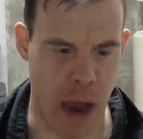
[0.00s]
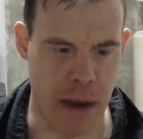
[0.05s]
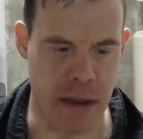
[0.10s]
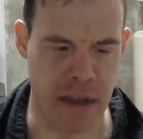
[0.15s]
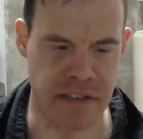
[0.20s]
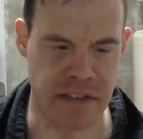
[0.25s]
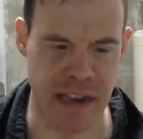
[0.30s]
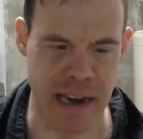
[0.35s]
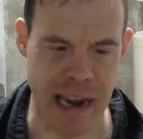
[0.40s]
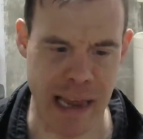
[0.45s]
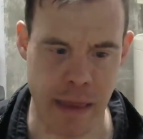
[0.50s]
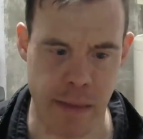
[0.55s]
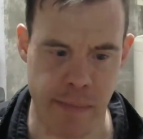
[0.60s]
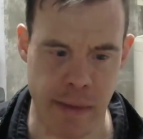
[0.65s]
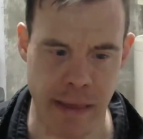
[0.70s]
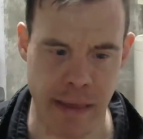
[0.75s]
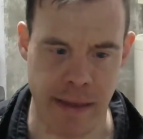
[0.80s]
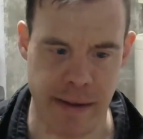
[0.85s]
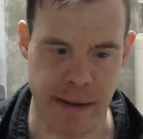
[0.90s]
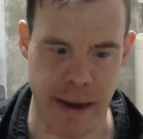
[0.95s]
I just said
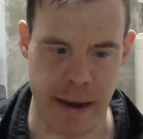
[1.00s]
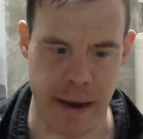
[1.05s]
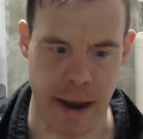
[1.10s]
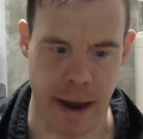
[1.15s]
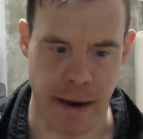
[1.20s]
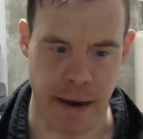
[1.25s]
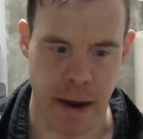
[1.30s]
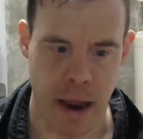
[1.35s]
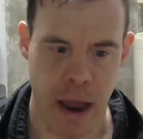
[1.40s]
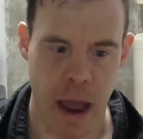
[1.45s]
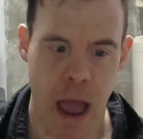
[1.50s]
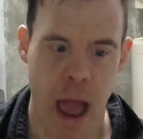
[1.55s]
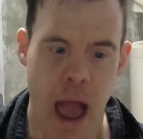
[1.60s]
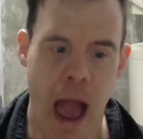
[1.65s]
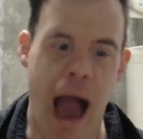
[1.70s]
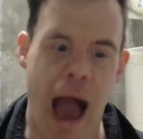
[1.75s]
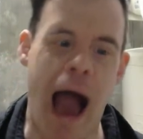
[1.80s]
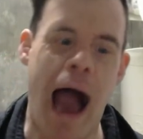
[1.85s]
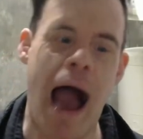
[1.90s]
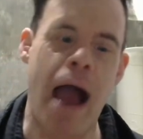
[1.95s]
Haley Bailey, didn't
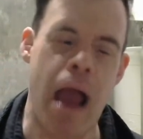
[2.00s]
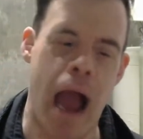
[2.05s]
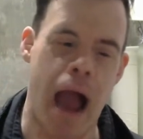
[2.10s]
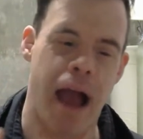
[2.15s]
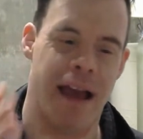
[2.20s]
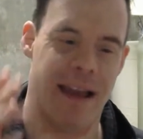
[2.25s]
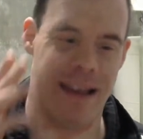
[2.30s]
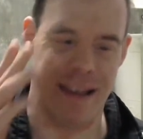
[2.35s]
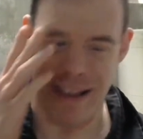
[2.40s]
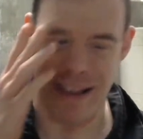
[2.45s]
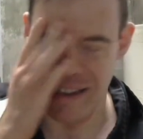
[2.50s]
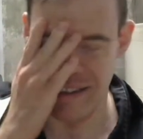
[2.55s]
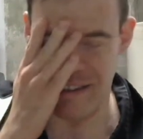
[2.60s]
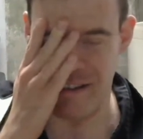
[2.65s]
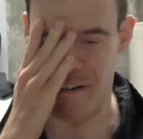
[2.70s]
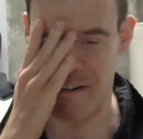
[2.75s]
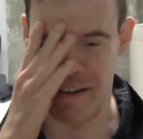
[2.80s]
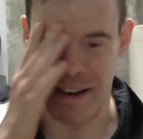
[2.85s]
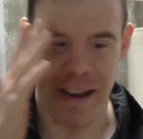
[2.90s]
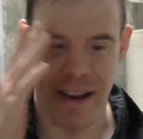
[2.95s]
I?
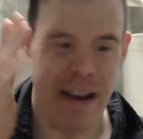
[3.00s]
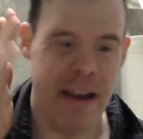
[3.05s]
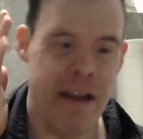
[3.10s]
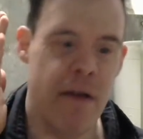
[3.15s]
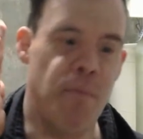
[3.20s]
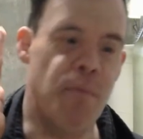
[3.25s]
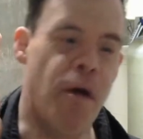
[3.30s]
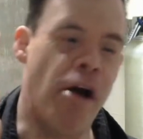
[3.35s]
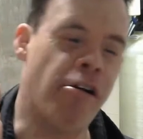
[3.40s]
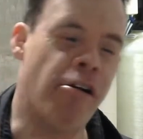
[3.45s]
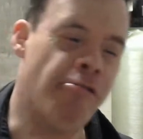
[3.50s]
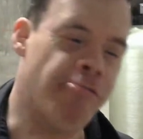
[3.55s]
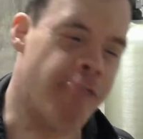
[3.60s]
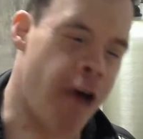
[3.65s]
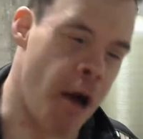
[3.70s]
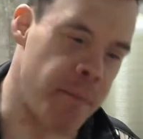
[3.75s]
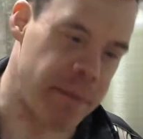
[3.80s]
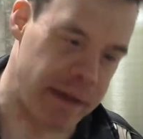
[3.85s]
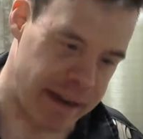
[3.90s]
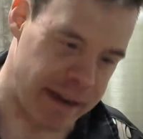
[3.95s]
Sorry, Margot
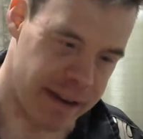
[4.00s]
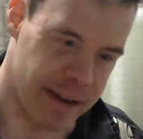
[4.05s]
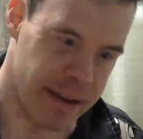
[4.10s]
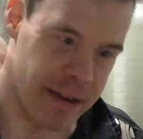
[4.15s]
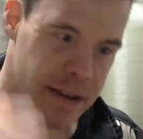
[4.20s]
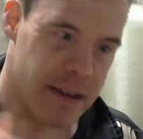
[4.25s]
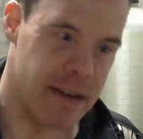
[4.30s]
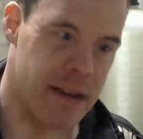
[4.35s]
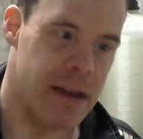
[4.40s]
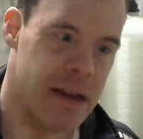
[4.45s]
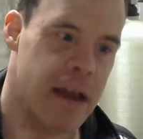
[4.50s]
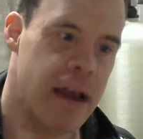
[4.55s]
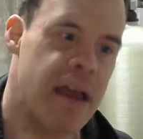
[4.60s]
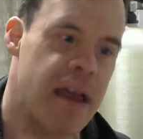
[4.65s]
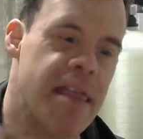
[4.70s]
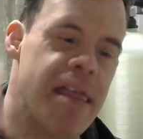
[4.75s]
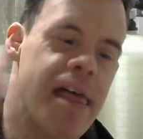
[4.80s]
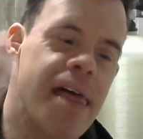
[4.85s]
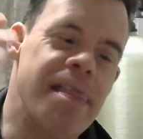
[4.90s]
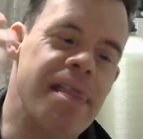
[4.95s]
Robbie.
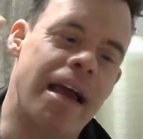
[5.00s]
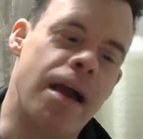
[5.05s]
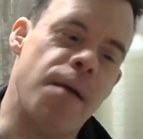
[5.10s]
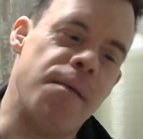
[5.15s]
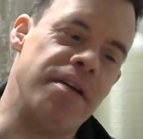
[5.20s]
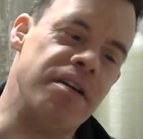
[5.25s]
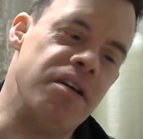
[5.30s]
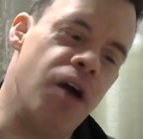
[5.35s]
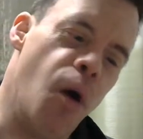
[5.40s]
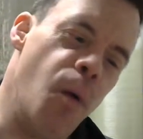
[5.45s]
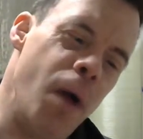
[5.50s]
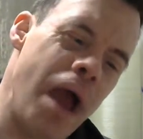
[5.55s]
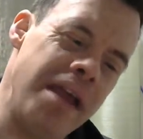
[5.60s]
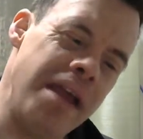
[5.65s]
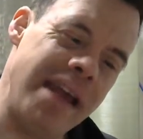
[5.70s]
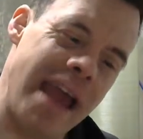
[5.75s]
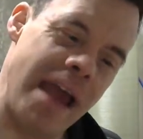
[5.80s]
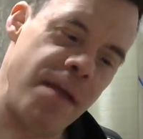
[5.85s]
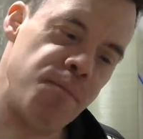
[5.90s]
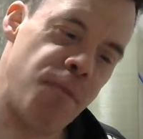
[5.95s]
Like, I mean, go
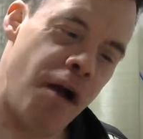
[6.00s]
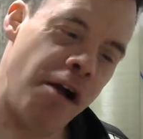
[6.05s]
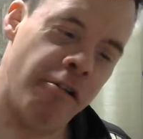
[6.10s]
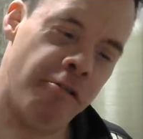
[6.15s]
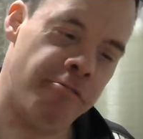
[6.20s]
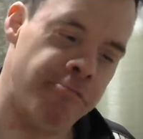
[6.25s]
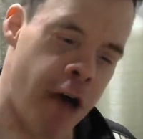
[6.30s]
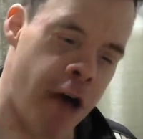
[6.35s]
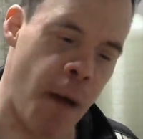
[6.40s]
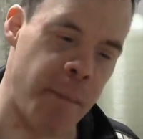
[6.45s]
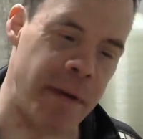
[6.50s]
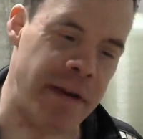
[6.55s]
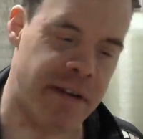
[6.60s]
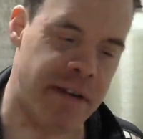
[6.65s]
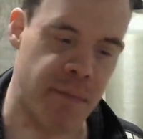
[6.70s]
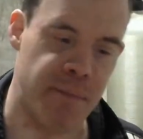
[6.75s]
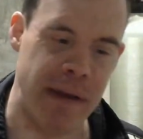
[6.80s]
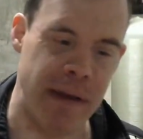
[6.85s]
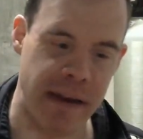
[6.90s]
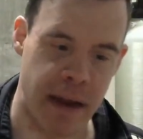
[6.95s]
and get Margot Robbie
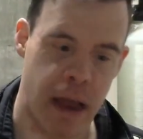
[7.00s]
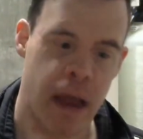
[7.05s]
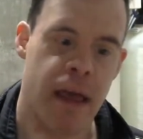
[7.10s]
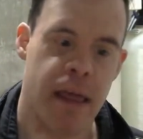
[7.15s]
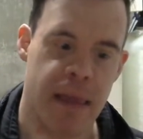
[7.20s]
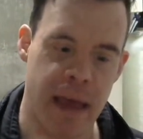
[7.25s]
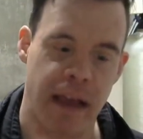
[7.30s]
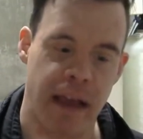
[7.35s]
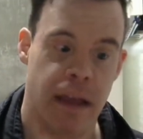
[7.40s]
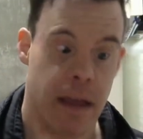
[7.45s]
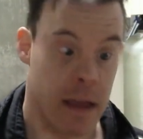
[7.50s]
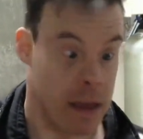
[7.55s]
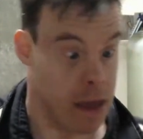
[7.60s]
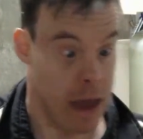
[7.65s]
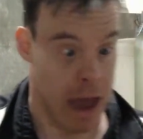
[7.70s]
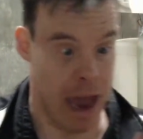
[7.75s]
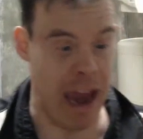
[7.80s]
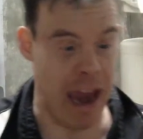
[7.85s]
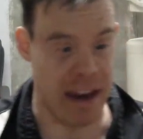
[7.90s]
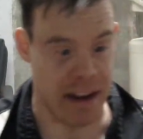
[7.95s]
to be like,
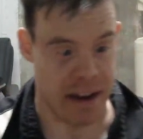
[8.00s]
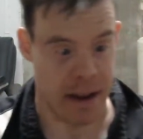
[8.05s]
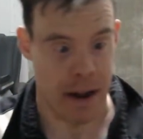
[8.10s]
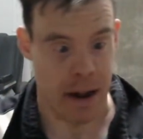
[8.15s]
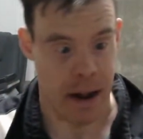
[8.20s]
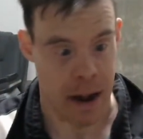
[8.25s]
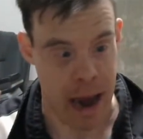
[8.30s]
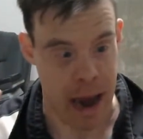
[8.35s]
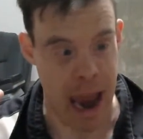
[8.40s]
hey.